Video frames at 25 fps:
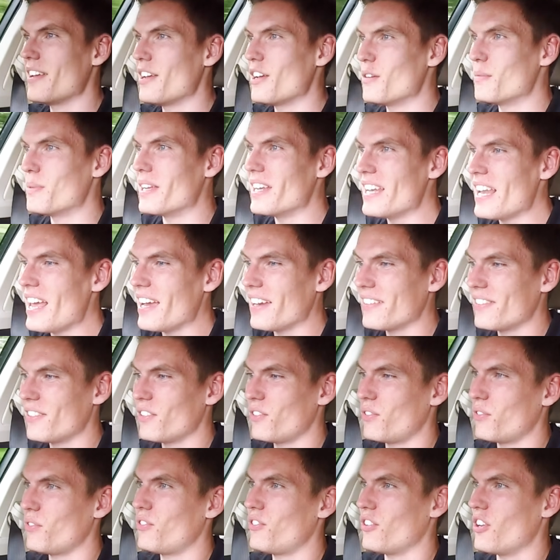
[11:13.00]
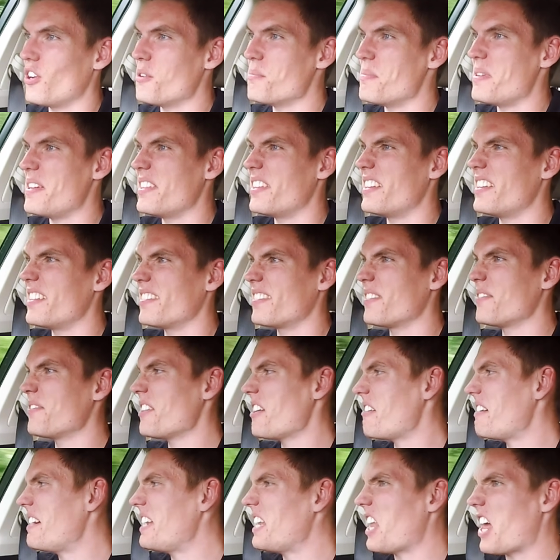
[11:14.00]
But Lexus has shown me that it's a
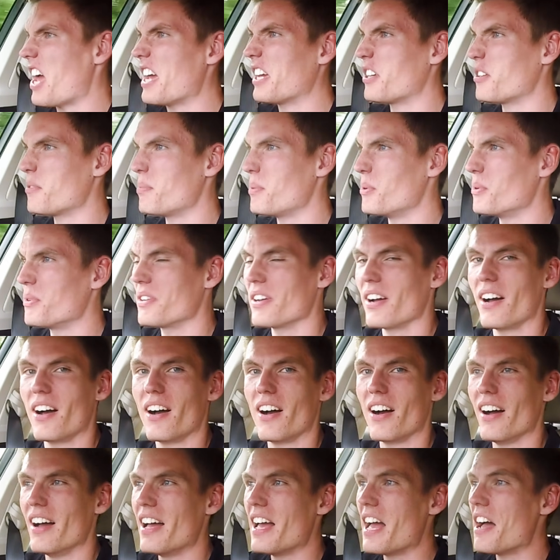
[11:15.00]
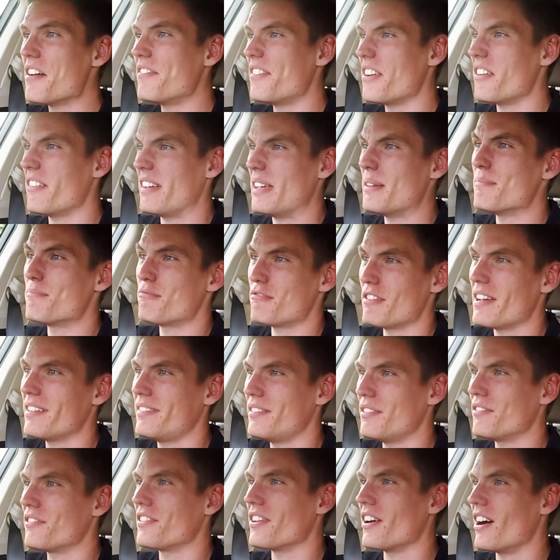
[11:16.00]
very likeable car, a very
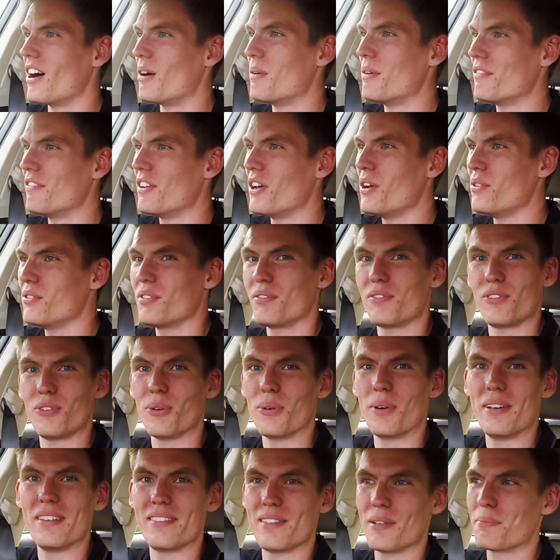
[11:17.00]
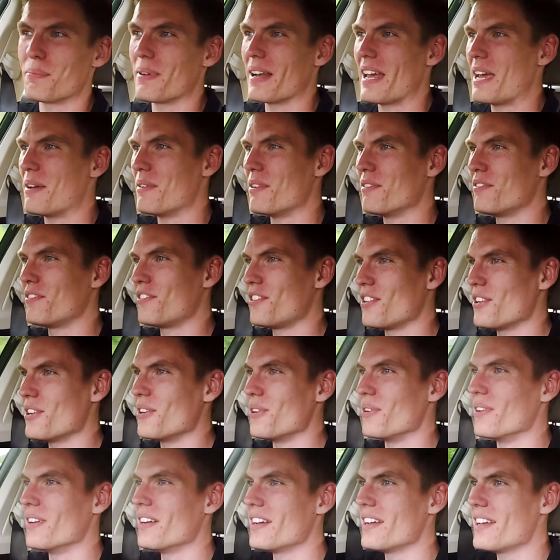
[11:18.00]
impressive car with loads of toys to play with
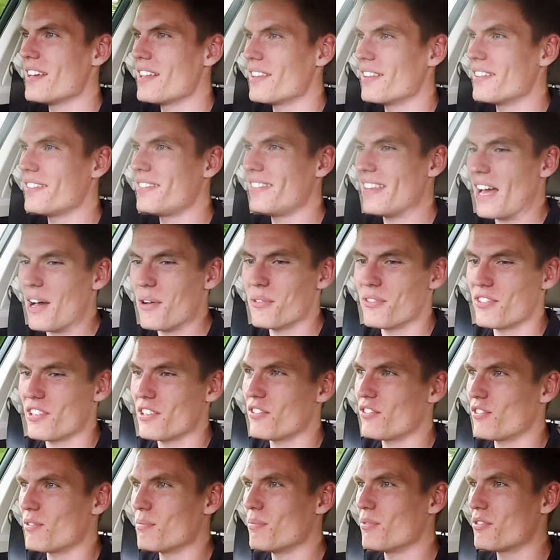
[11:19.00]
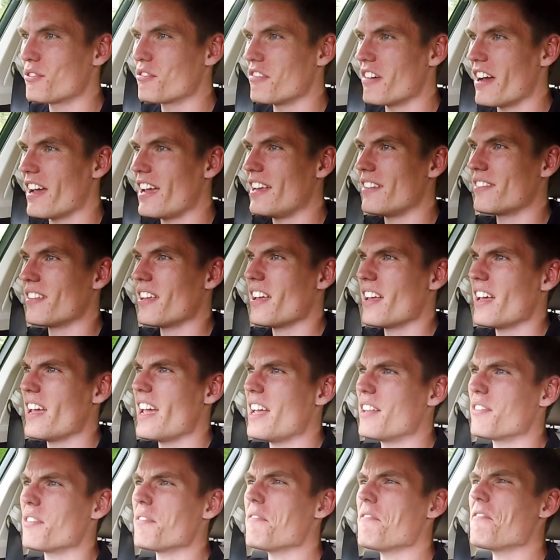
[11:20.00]
too. The sound system's great,
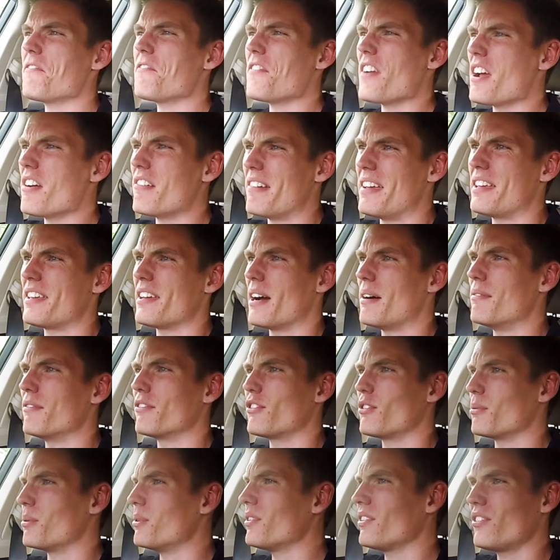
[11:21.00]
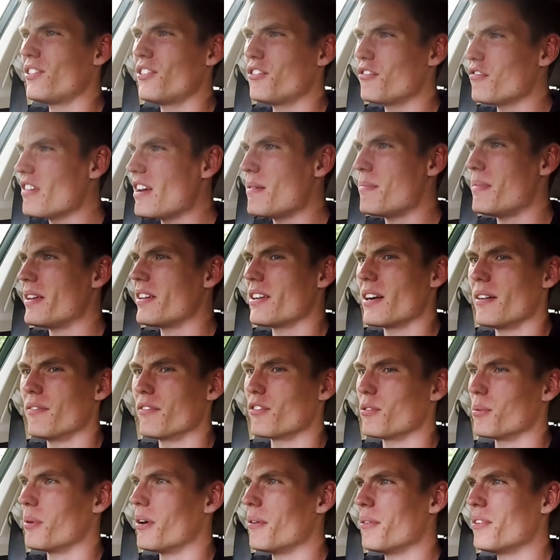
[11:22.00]
it's very comfortable, extremely
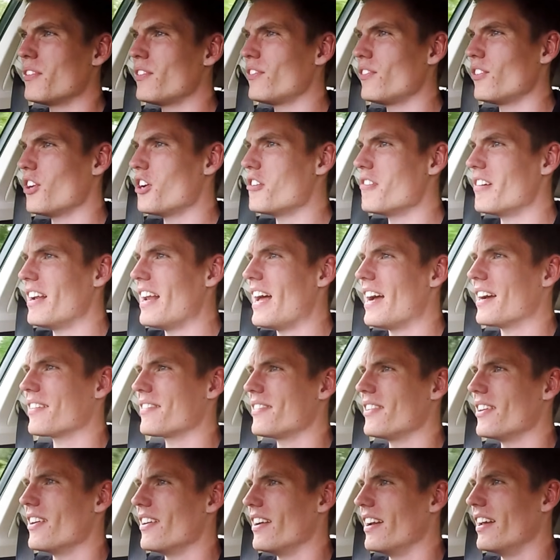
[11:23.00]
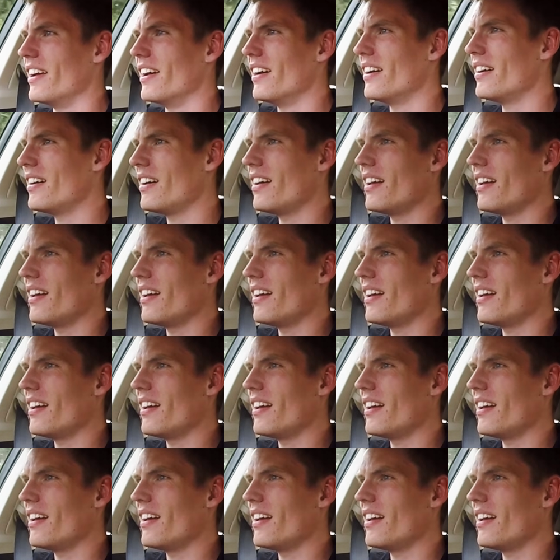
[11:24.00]
comfortable. I was so relaxed earlier.